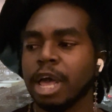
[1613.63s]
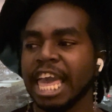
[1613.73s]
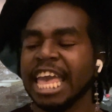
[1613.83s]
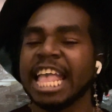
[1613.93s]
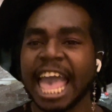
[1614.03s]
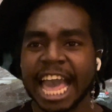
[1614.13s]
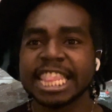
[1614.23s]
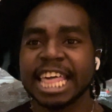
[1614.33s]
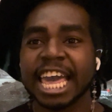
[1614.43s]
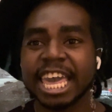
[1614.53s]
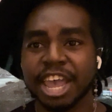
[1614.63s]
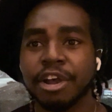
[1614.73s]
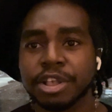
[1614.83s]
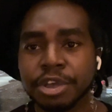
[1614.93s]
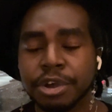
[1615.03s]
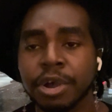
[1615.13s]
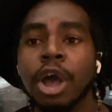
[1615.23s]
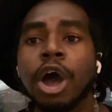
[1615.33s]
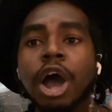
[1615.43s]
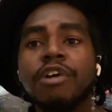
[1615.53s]
enact that character
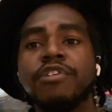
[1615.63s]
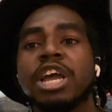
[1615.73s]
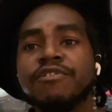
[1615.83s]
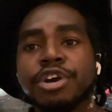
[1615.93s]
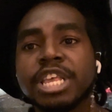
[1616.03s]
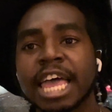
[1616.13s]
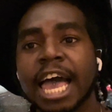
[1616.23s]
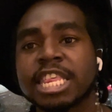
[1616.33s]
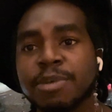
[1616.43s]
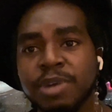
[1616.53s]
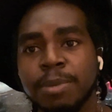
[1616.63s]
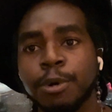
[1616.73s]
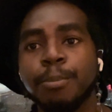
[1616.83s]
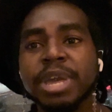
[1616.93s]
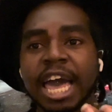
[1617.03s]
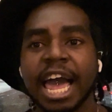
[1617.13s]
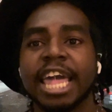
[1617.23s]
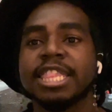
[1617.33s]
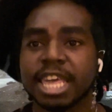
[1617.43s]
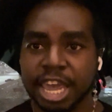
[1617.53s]
are very, very toxic people
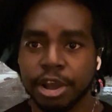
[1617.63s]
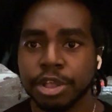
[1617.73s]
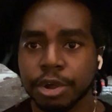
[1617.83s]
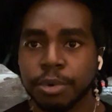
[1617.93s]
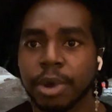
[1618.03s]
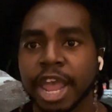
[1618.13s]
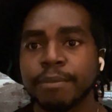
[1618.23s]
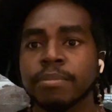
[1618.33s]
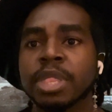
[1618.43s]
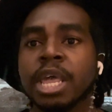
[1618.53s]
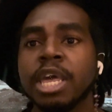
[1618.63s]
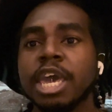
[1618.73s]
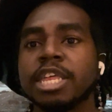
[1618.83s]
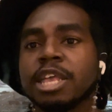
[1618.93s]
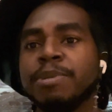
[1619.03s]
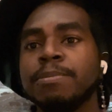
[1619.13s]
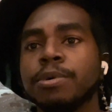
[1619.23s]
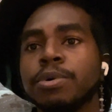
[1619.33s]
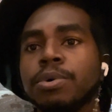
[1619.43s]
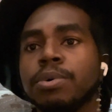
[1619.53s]
behind the character, right? It's like
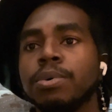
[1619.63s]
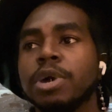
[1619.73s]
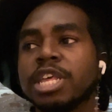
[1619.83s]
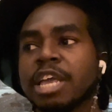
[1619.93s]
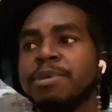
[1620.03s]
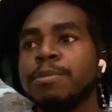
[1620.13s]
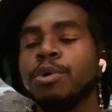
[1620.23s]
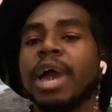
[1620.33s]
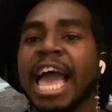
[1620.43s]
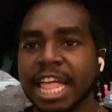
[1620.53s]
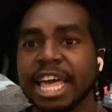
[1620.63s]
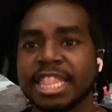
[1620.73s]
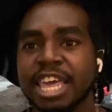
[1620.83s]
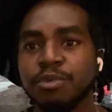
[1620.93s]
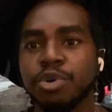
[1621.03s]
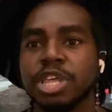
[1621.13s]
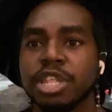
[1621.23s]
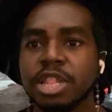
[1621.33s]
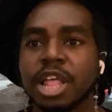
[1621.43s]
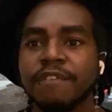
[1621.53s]
people who act like they
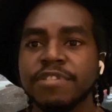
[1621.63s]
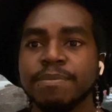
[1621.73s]
really love